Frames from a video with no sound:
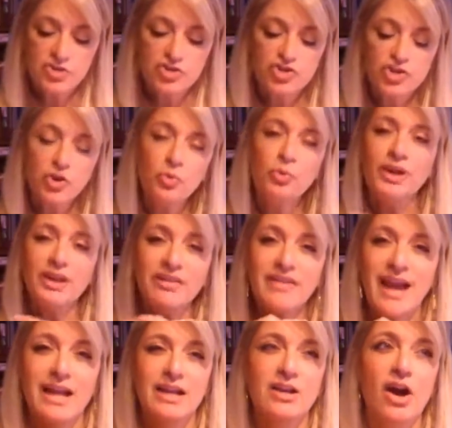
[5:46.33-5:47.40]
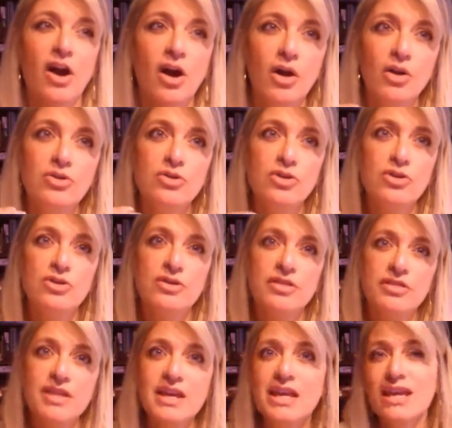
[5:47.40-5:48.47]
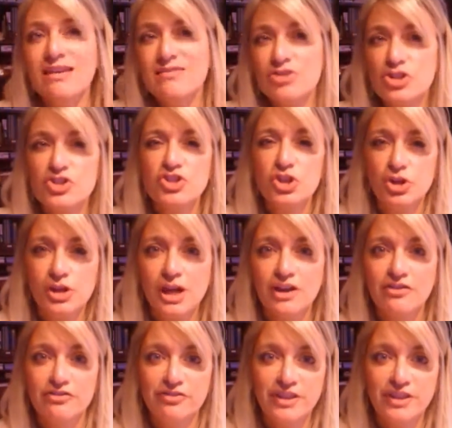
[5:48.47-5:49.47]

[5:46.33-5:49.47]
So with that, thinking just your gut